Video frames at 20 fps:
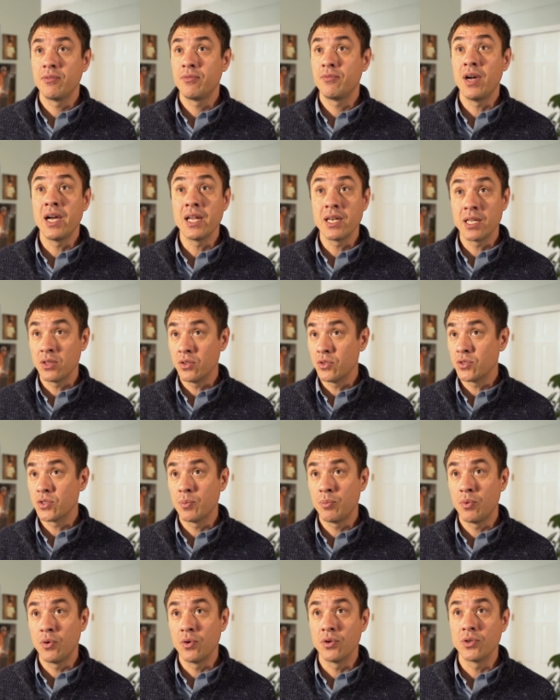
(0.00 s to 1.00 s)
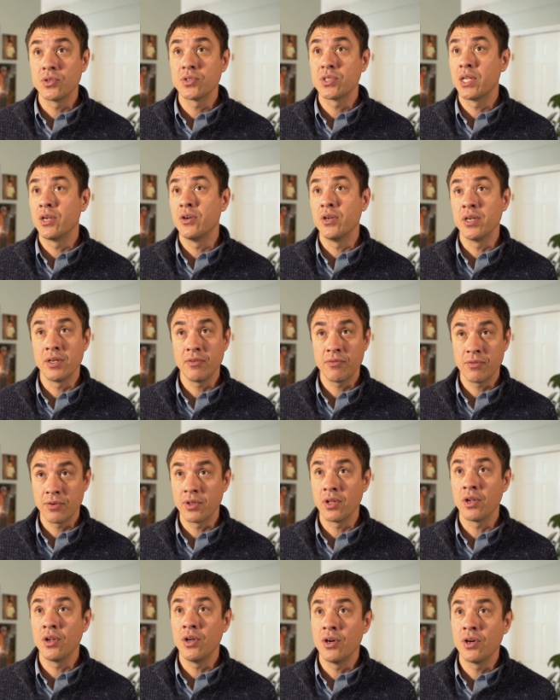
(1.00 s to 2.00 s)
finding those supporters that are in it for
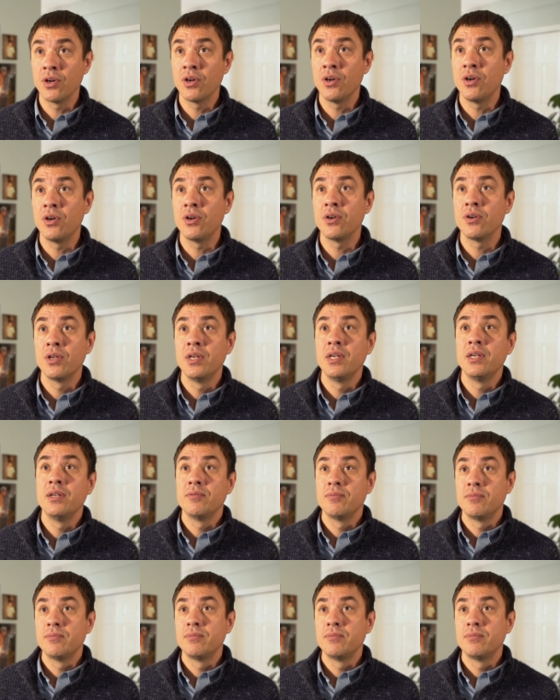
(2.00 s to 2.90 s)
the long haul.